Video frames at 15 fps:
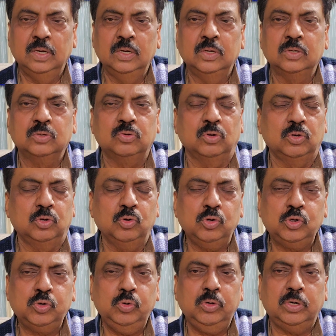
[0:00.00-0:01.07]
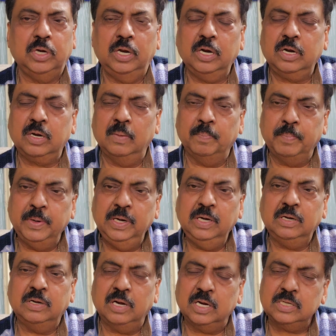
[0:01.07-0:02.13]
So you should take
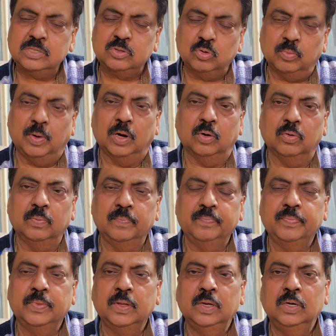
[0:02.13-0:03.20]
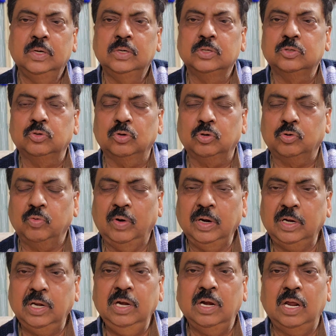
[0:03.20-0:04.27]
complete rest tomorrow. So
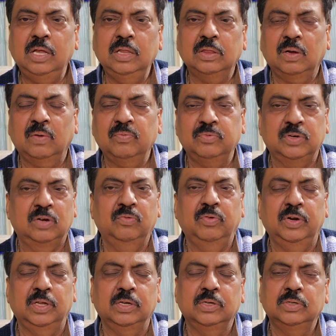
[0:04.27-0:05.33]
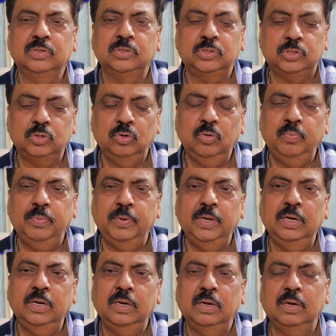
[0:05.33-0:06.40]
29th of January should
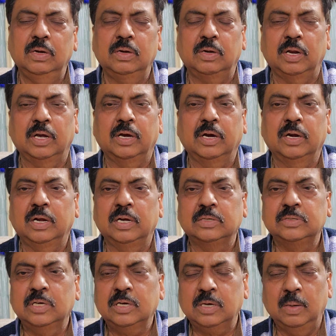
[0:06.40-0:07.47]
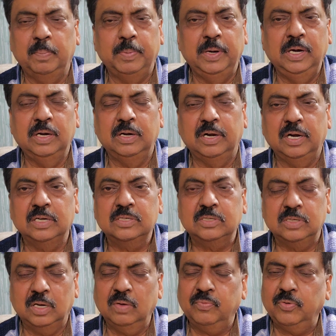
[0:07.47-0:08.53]
be taken as a complete rest
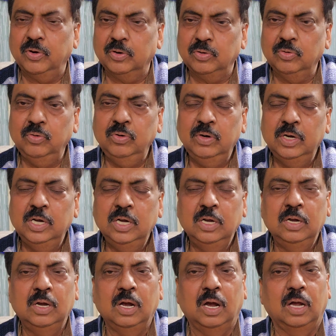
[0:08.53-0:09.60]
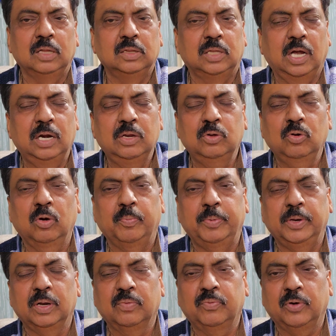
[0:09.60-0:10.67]
day for you and then you
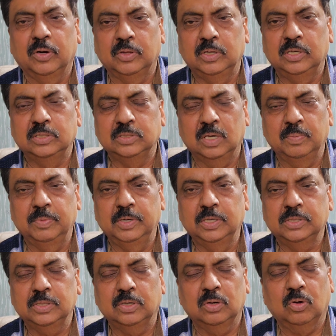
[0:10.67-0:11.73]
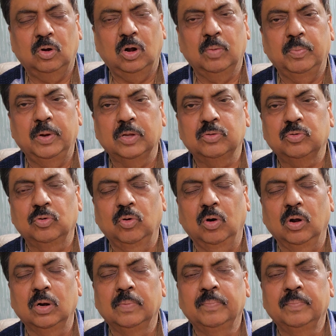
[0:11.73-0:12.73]
appear for the examination. God bless you all.